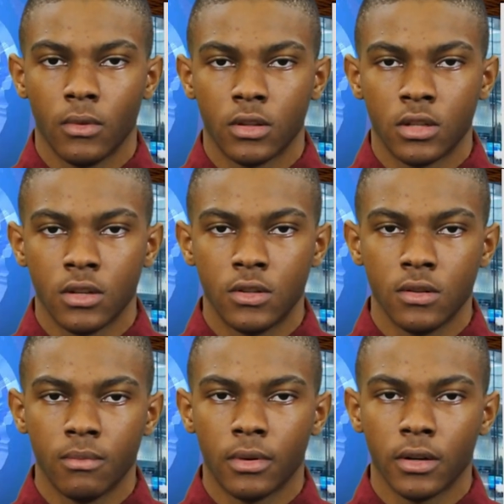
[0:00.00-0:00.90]

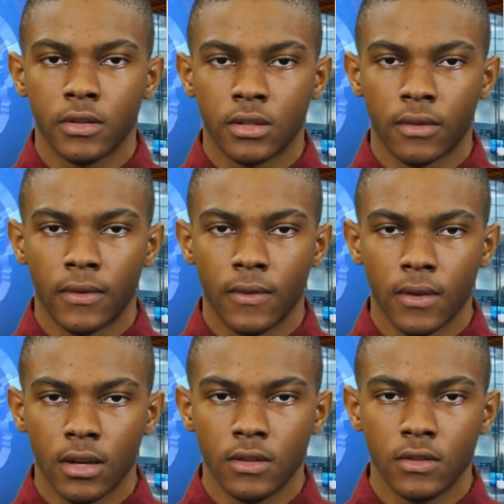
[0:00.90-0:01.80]
Attention March 7th
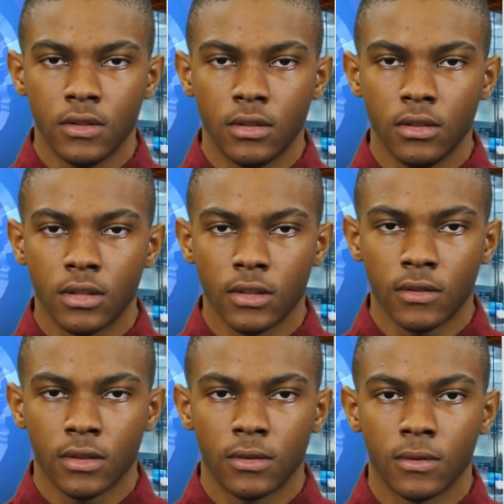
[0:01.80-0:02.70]
ACT
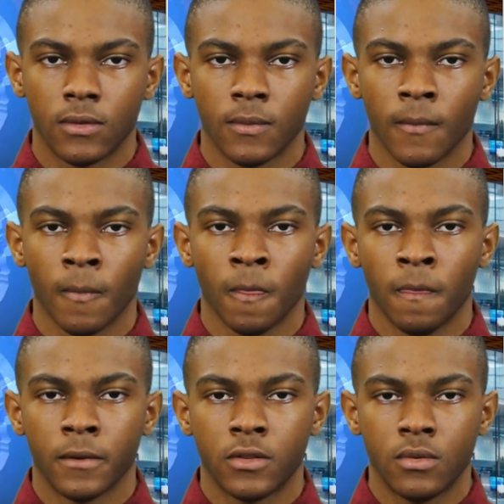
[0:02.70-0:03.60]
test takers.
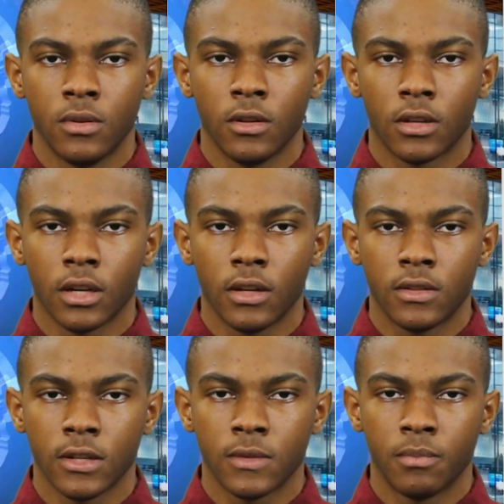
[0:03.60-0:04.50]
The student
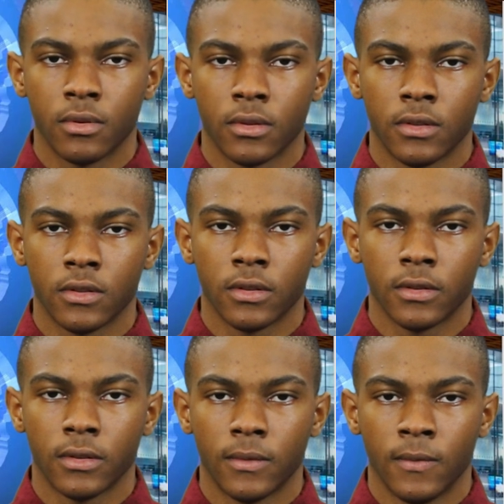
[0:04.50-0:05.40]
guide test booklets
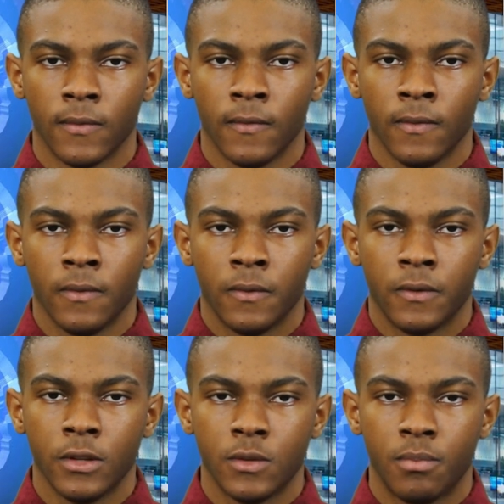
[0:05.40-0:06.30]
are in.
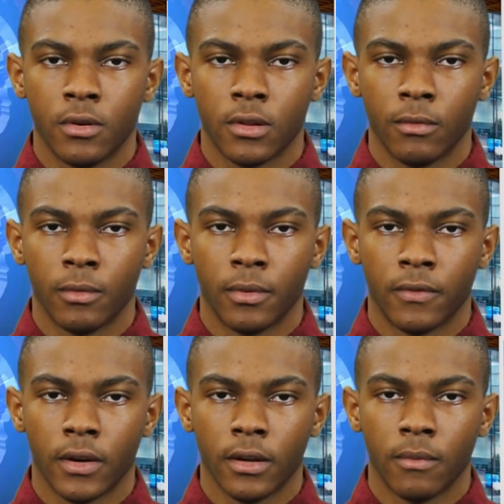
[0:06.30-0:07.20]
This booklet will
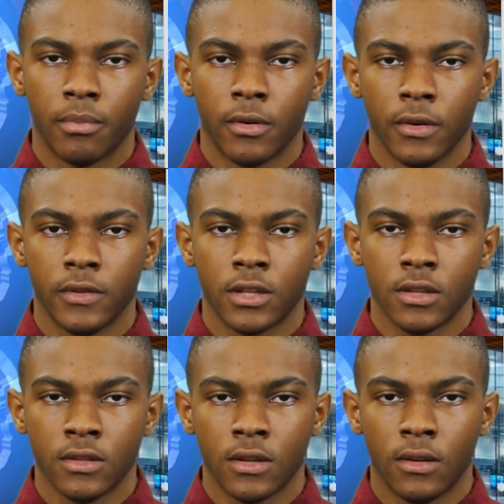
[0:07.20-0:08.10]
provide important
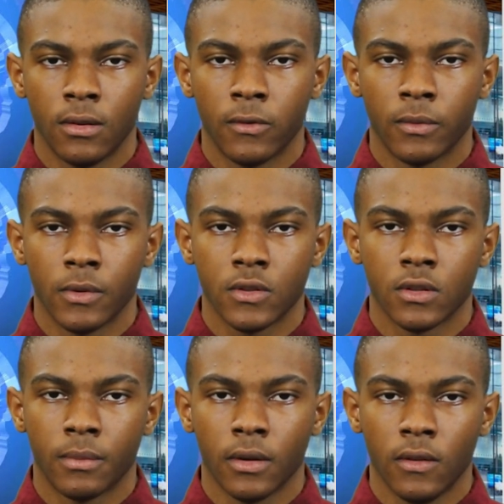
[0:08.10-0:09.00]
test taking
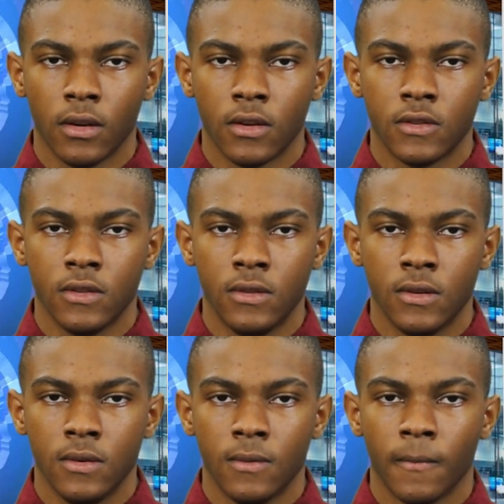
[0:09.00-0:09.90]
information about the
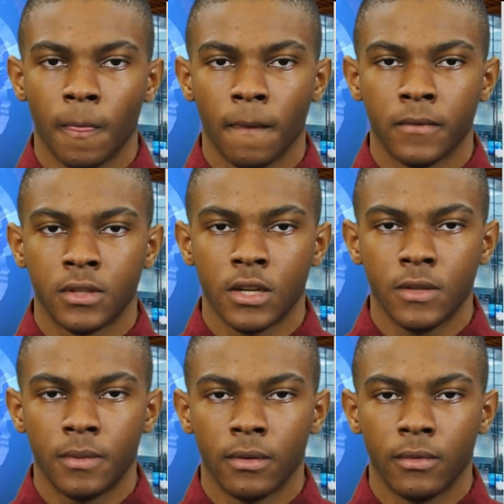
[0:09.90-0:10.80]
ACT,
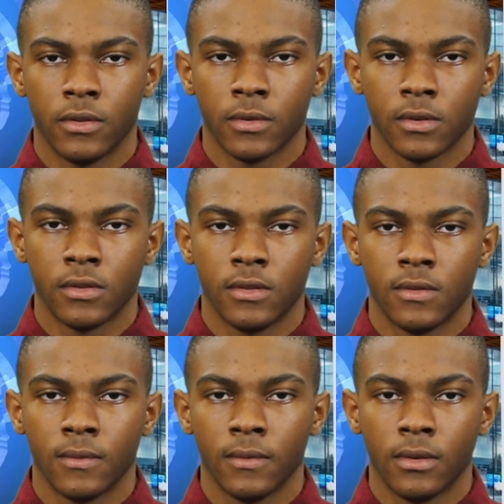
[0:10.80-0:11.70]
test prep
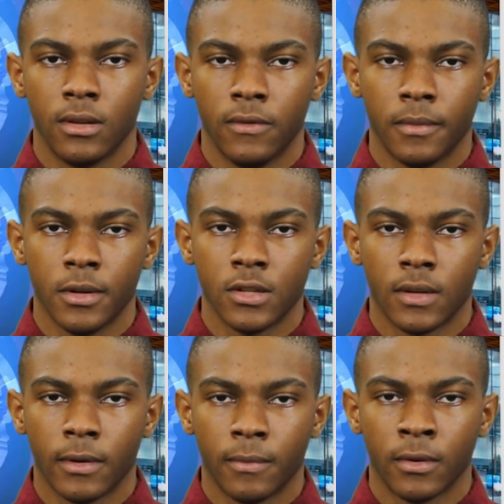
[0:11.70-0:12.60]
resources, information
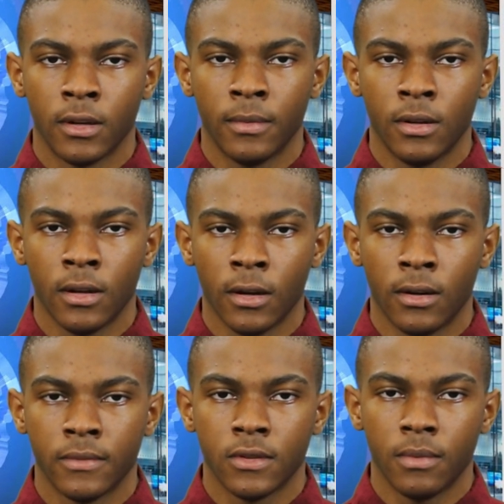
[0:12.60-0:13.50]
about prohibited
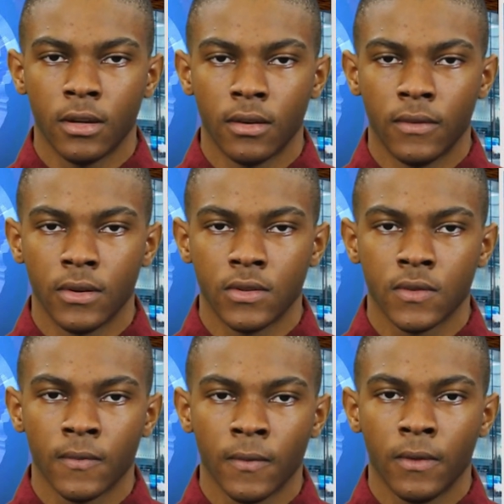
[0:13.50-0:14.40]
items and behaviors,
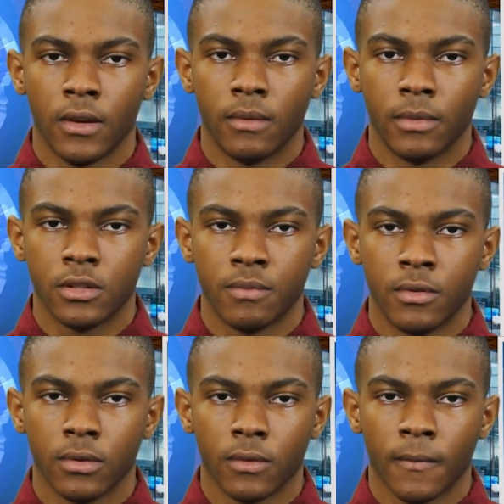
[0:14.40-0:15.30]
and much
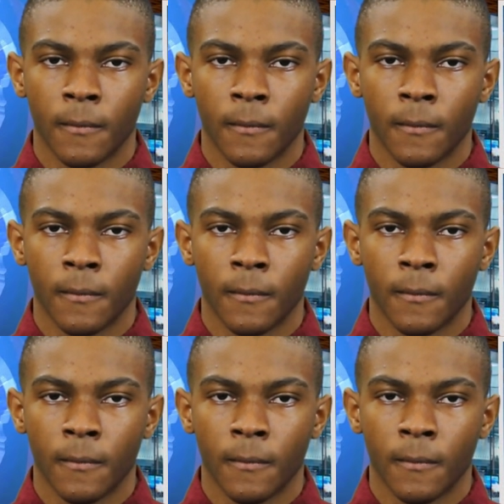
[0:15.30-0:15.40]
more.